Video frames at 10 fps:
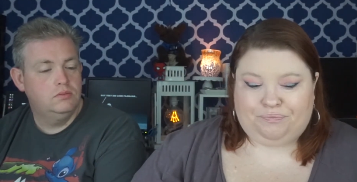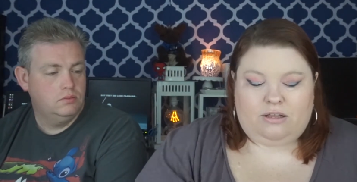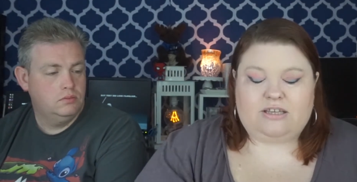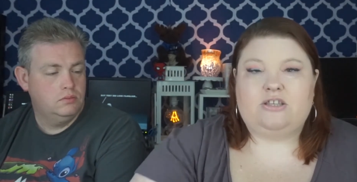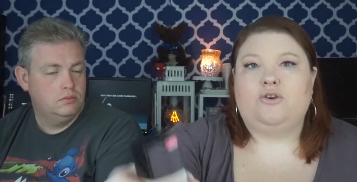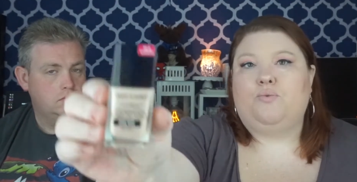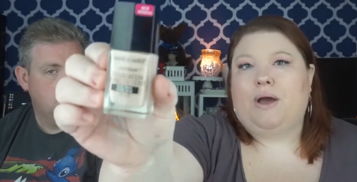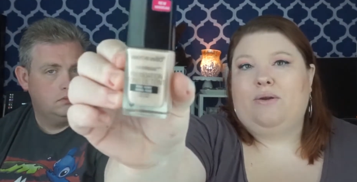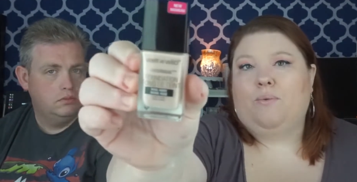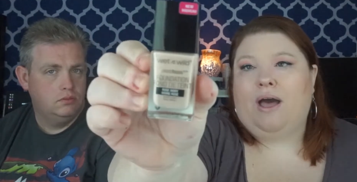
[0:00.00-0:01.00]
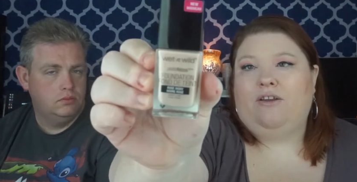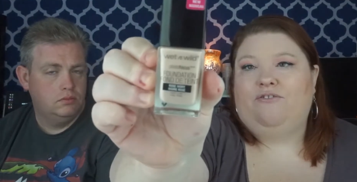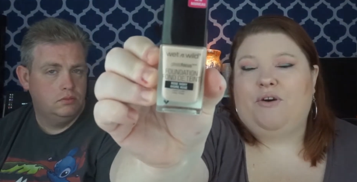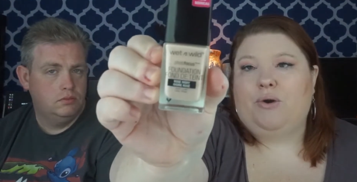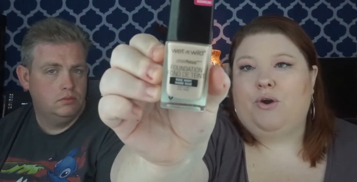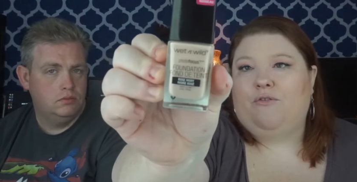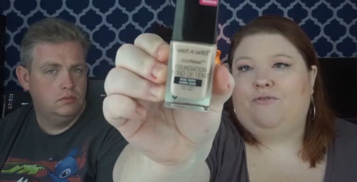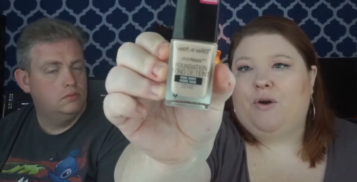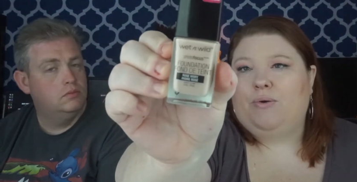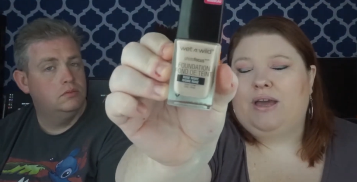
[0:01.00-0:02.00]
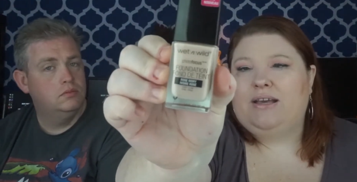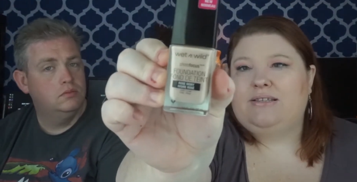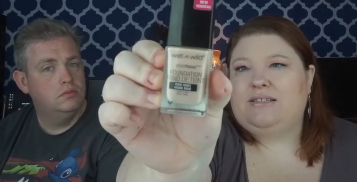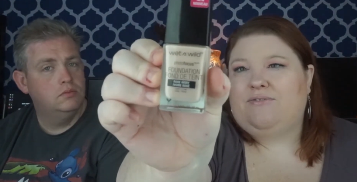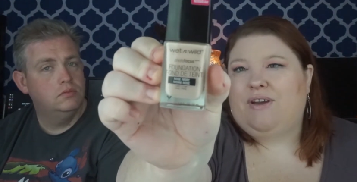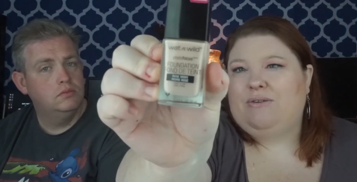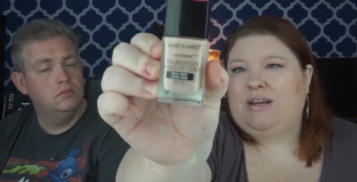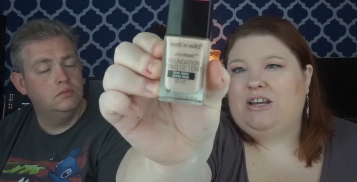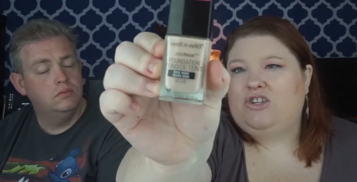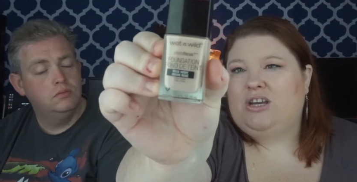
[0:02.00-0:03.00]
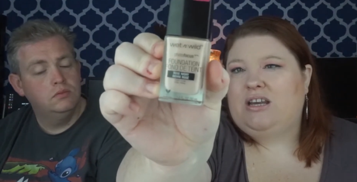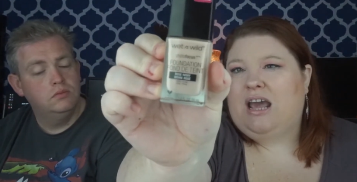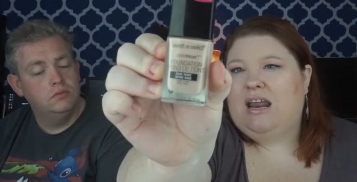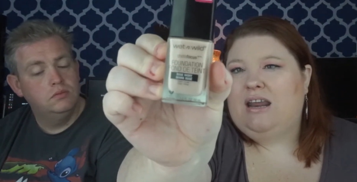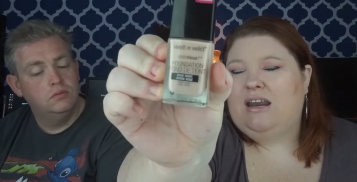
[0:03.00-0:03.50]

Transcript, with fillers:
Speaker 1: this is the wet n wild photo focus foundation and